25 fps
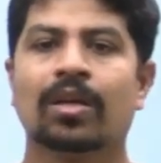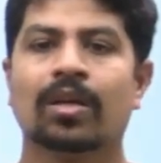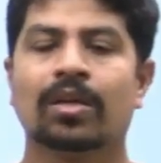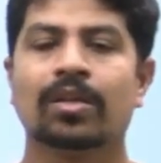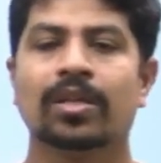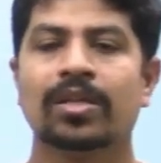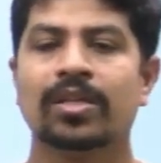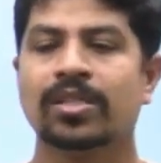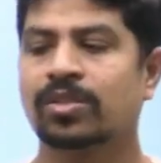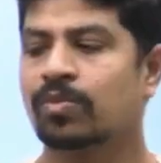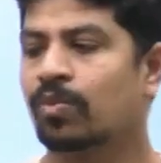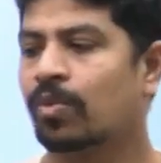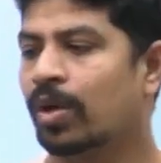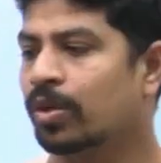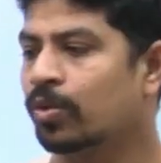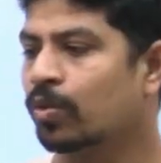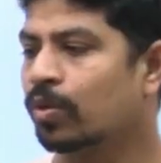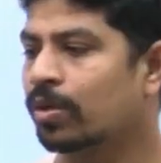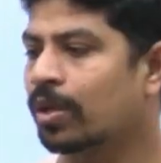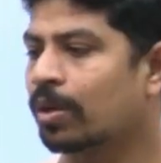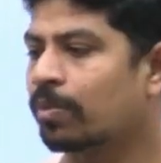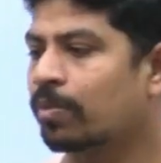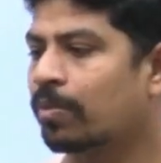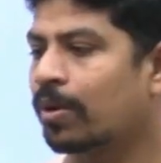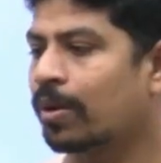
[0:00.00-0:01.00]
There is one
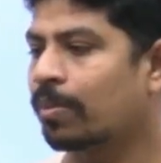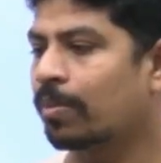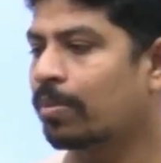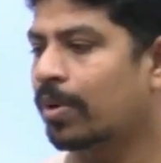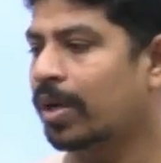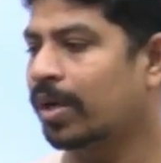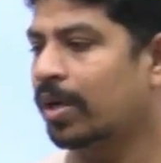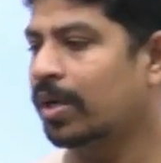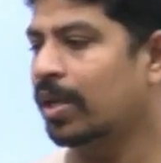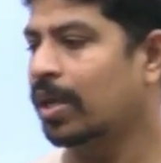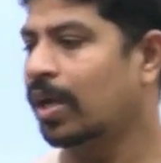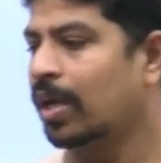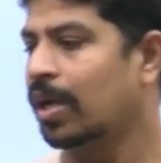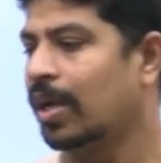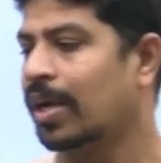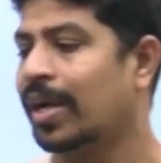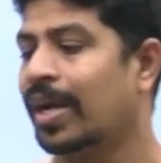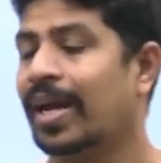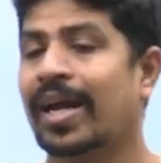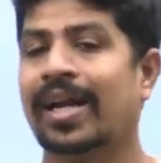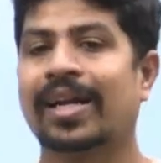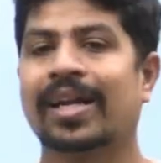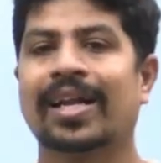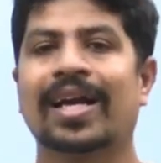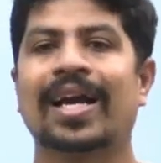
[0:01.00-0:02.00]
nuclear power plant
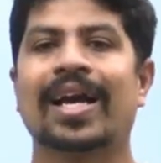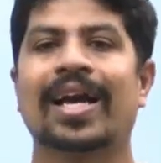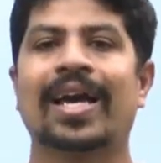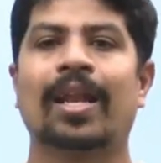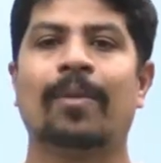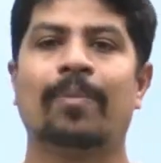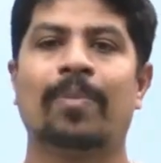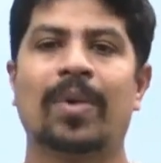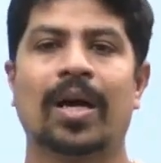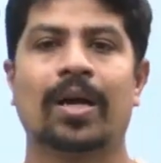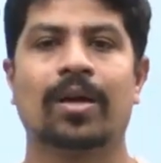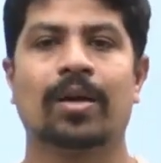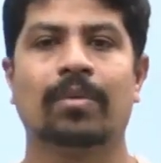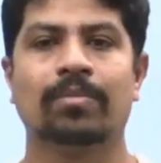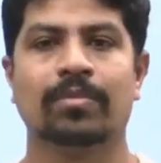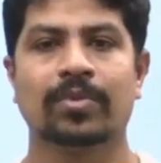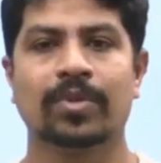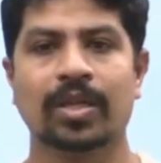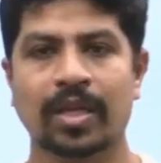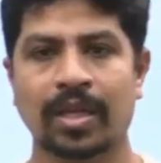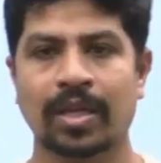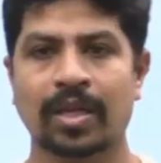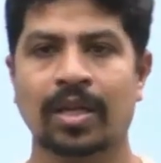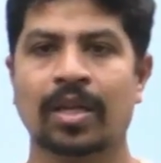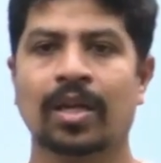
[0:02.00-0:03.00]
at
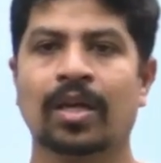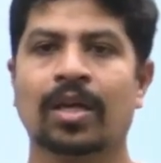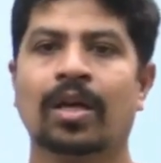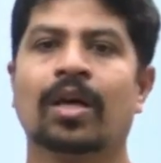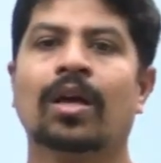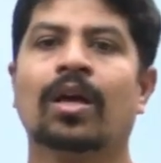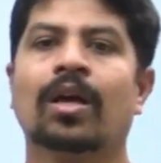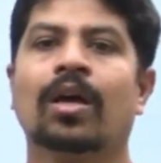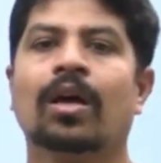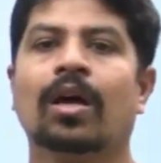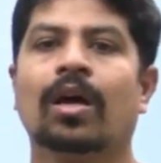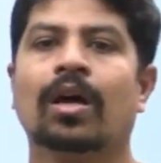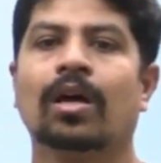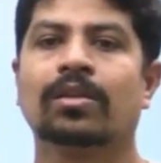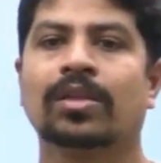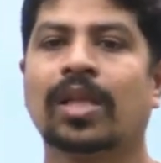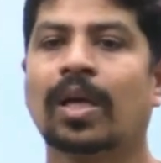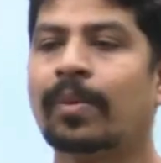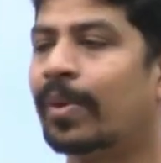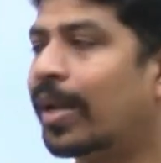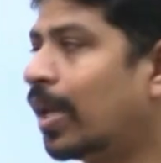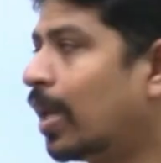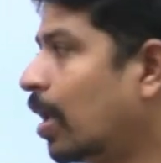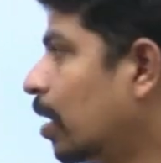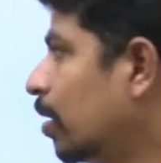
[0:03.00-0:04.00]
Kalpakkam in
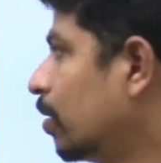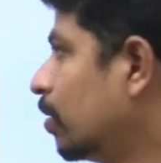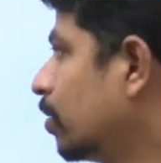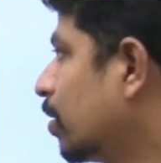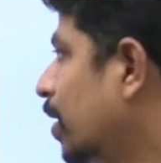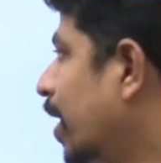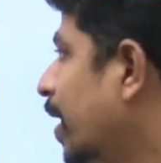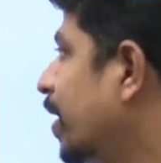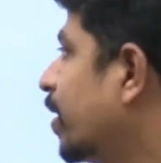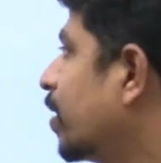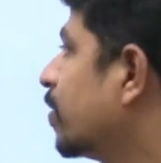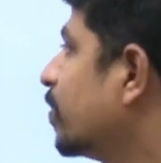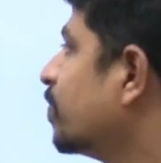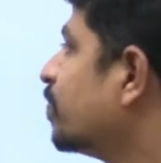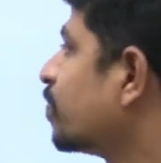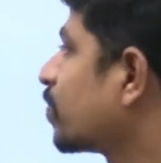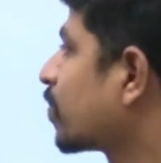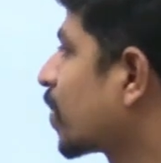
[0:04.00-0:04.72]
Tamil Nadu, right?